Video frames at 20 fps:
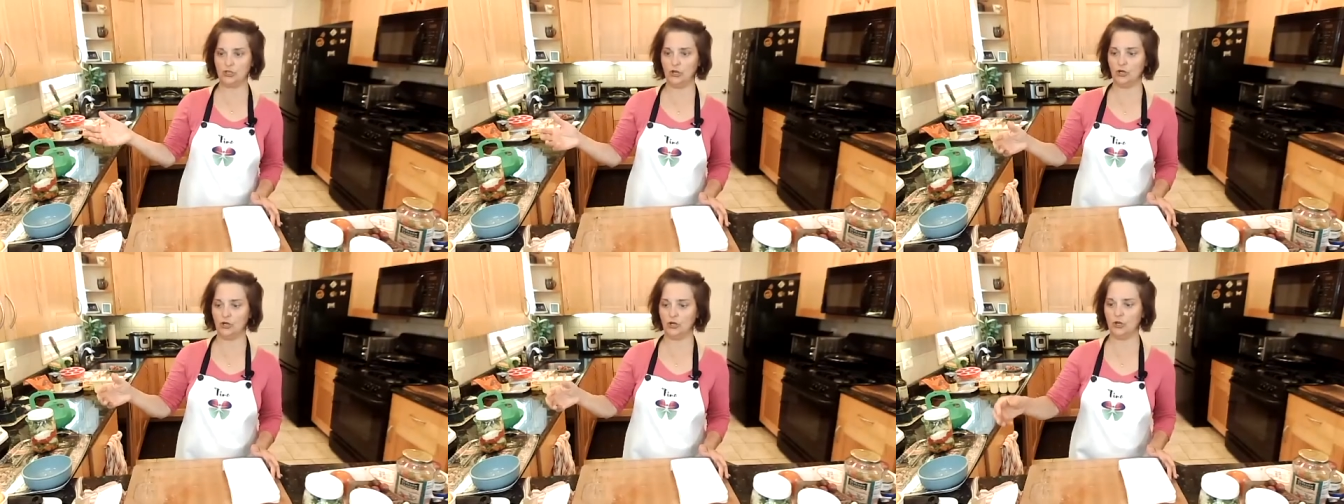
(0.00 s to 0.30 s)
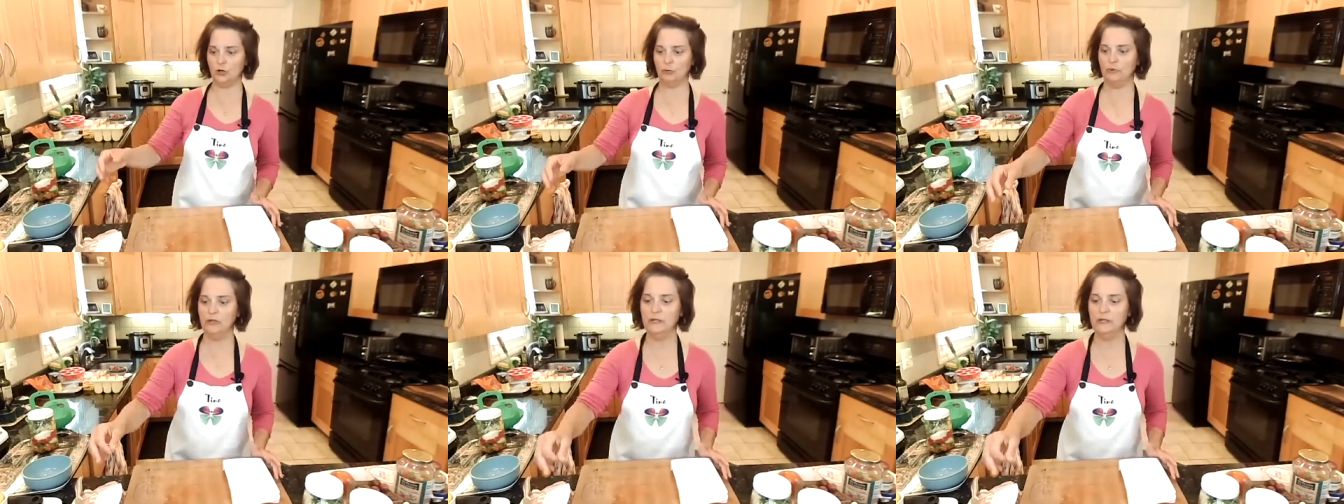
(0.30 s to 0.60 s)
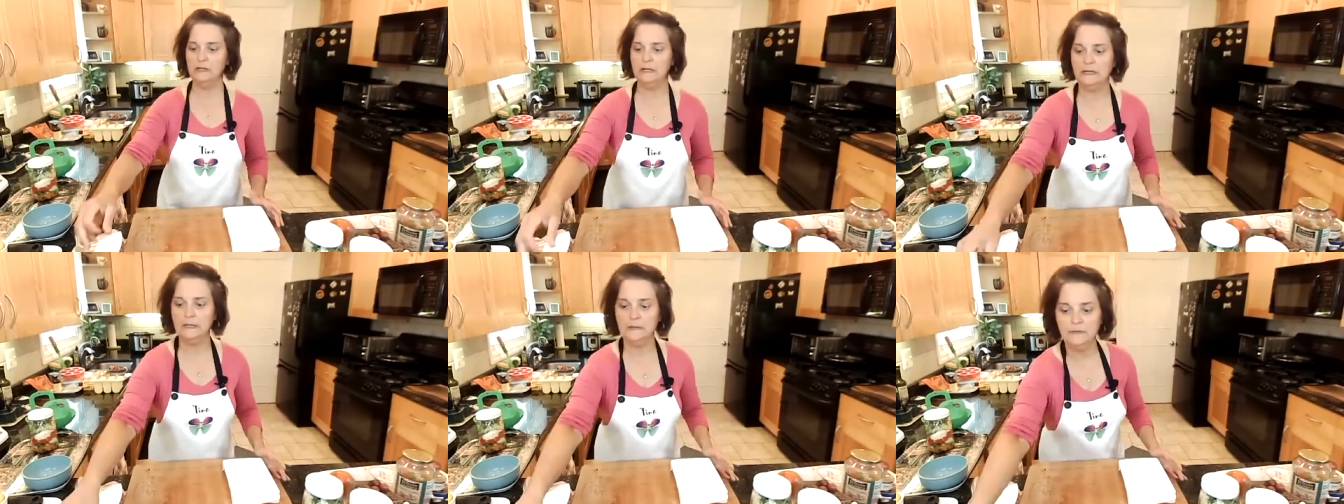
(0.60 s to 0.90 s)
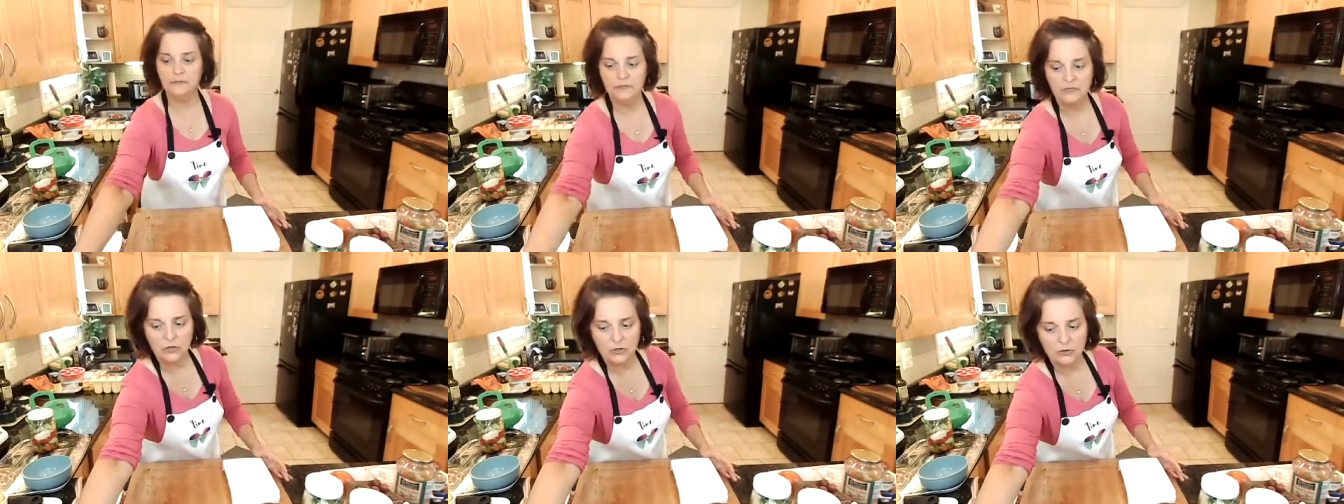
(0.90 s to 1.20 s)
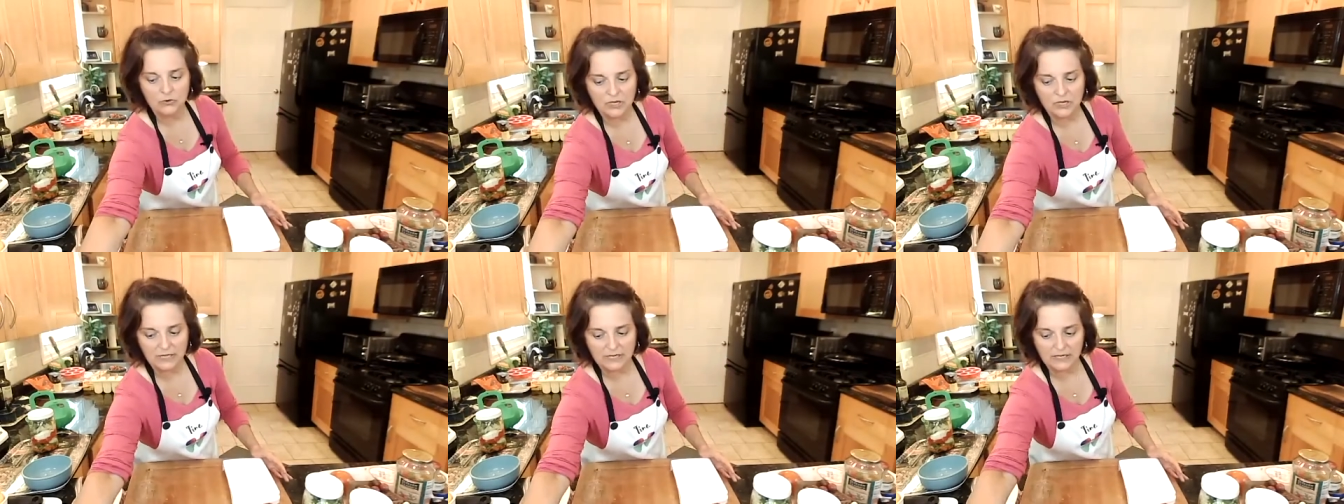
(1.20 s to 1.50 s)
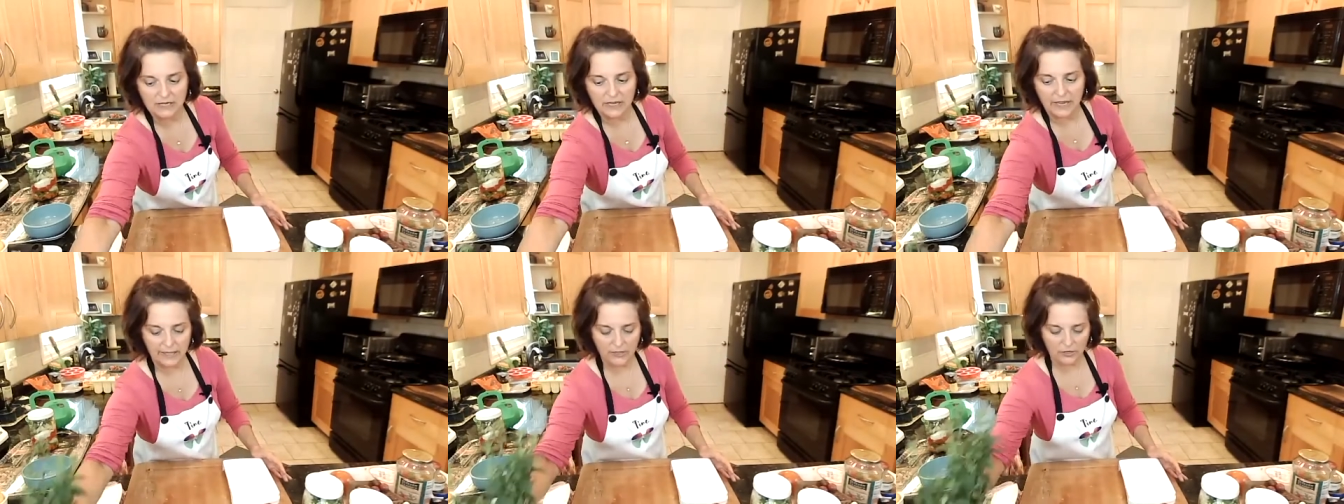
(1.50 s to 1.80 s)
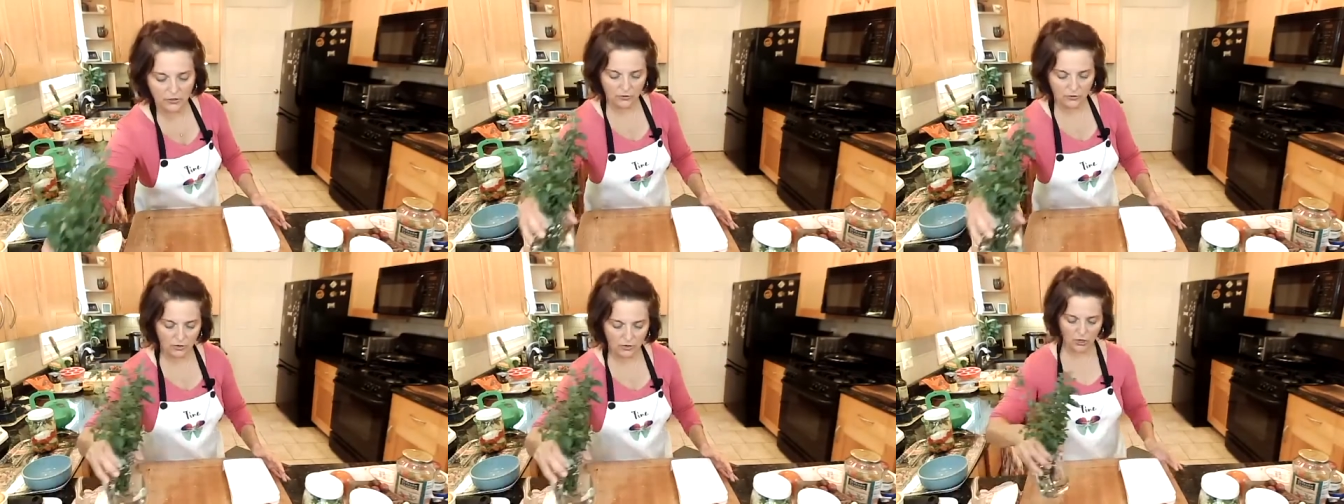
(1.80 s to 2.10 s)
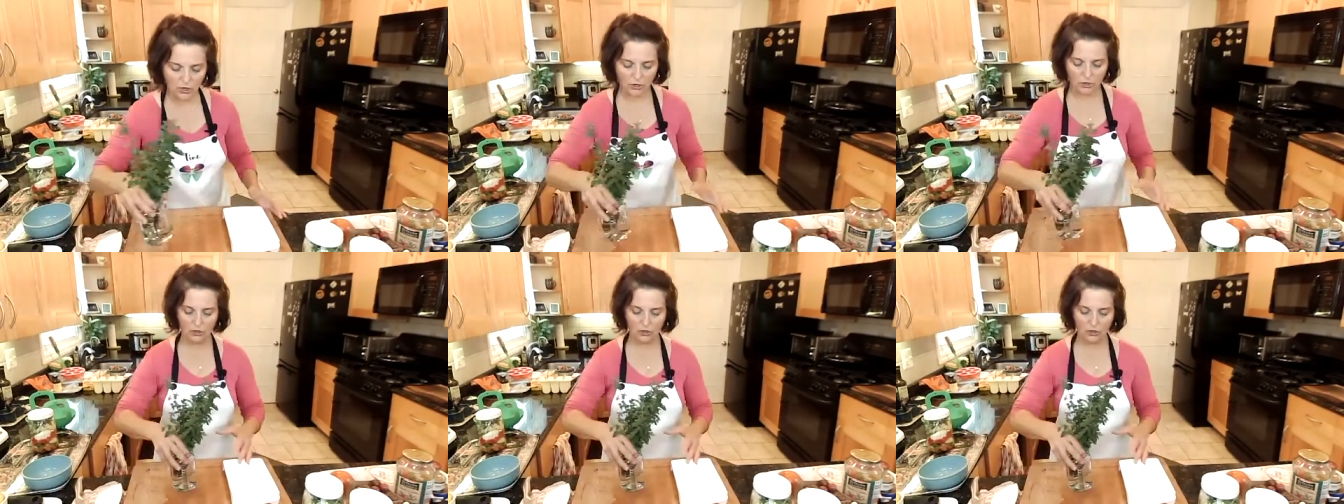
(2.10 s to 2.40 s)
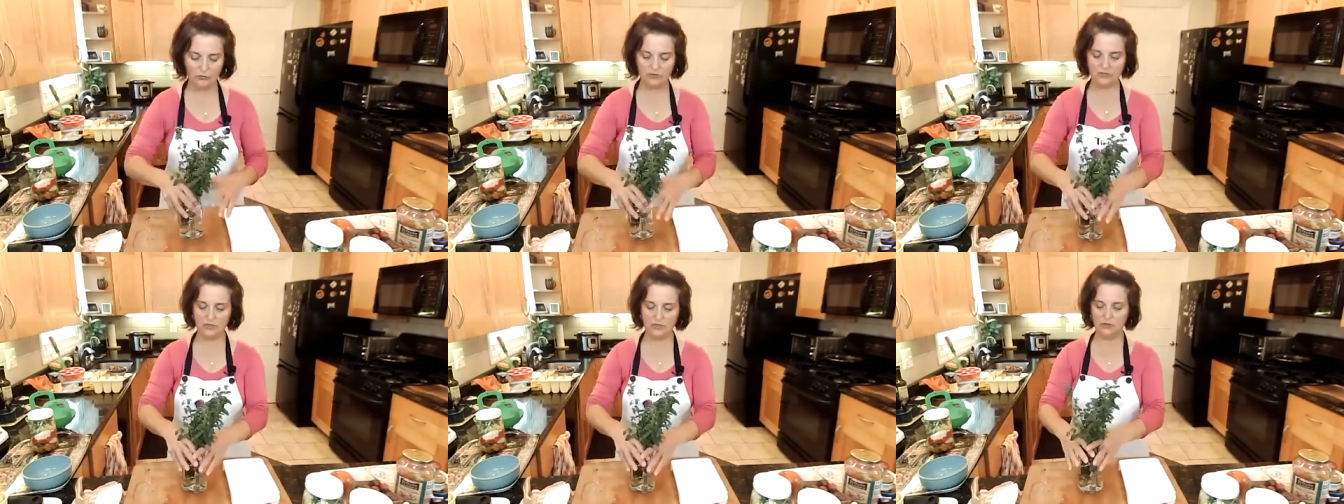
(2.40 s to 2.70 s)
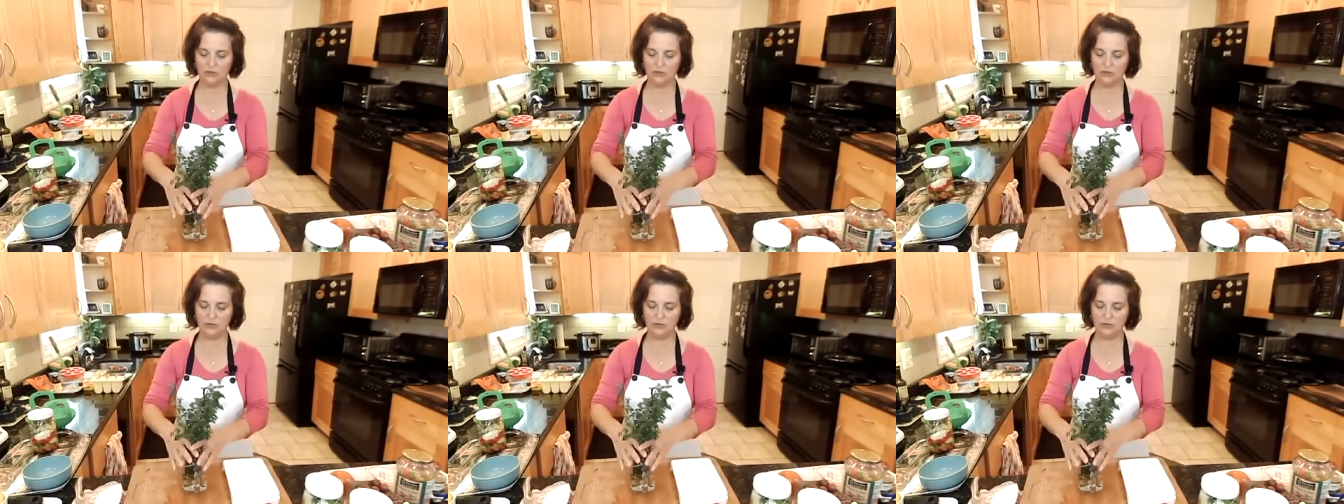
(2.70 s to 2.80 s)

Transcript: term. You can get your herbs,